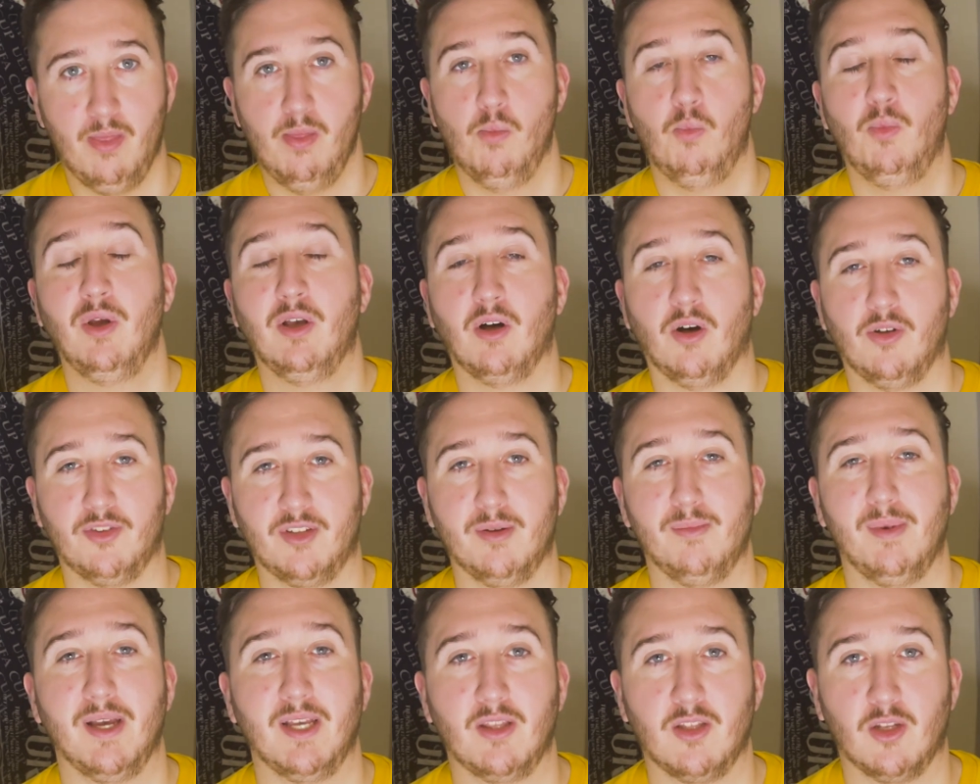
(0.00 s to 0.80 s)
We've got
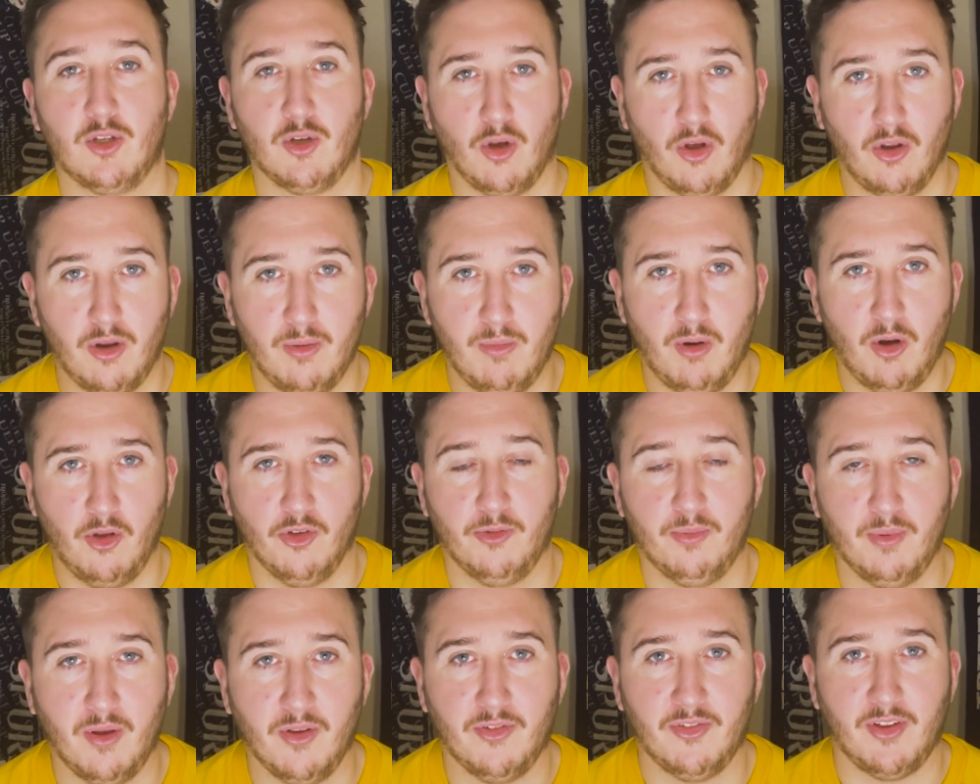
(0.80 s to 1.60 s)
to make the Tottenham
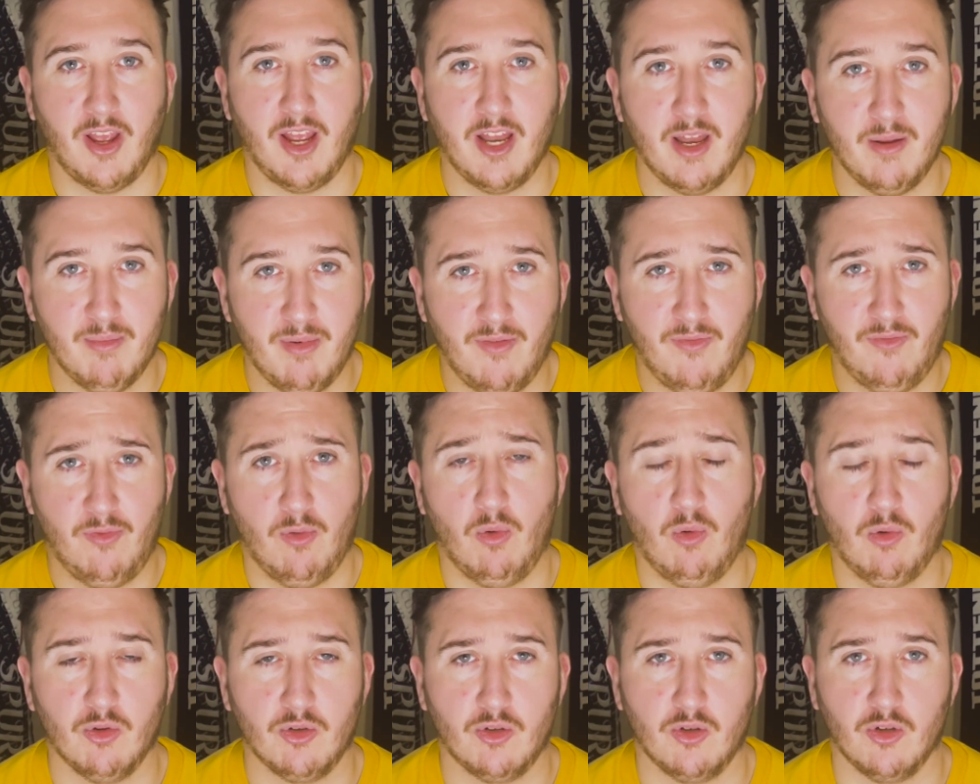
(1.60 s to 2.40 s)
Hotspur Stadium a
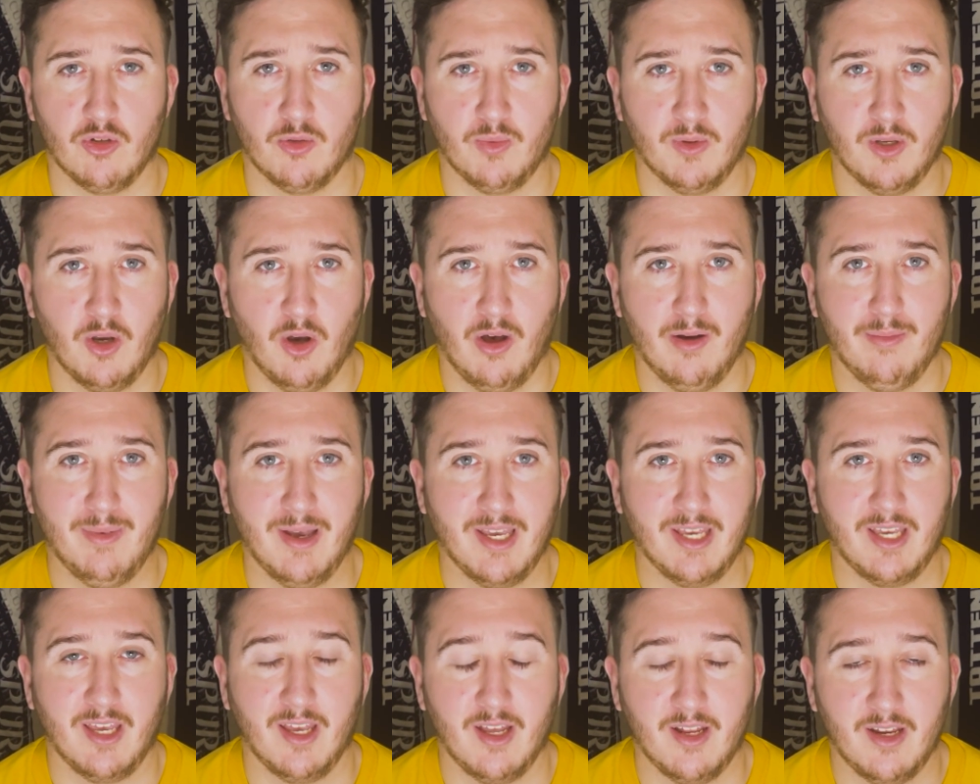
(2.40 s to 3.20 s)
fortress. We've got to
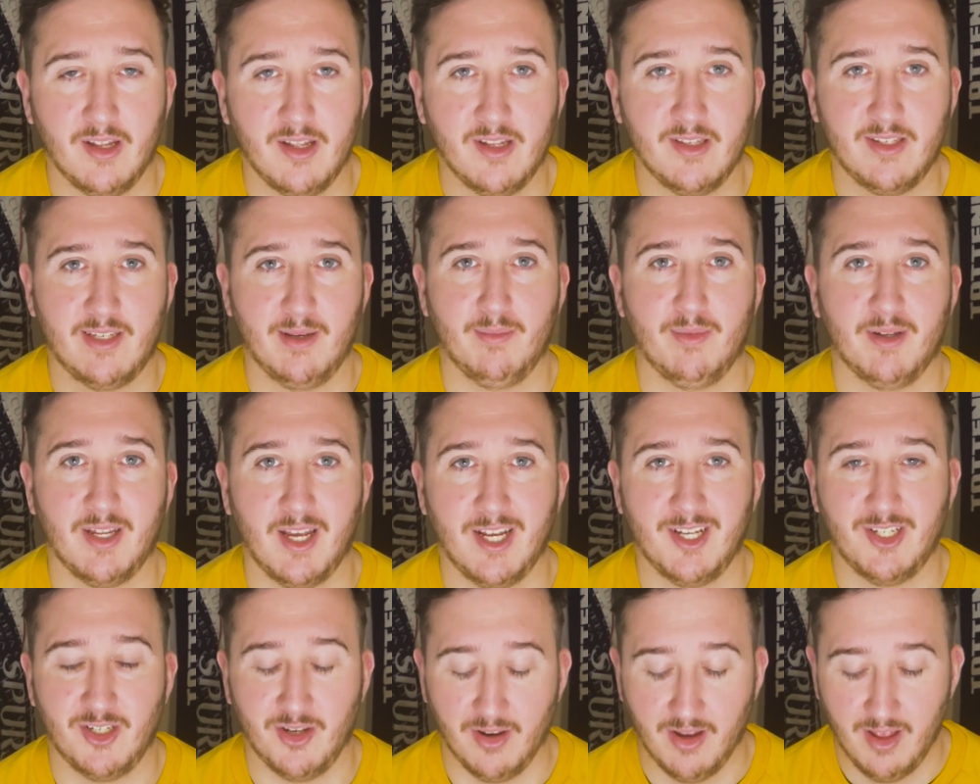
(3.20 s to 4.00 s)
make it an
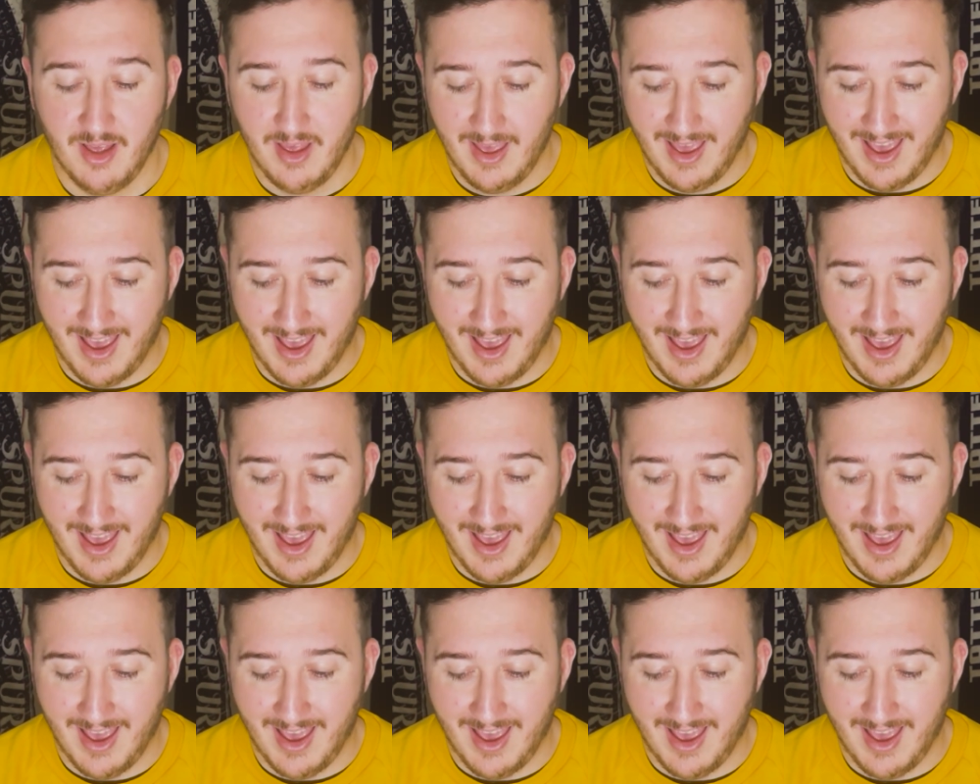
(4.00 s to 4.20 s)
intimidation.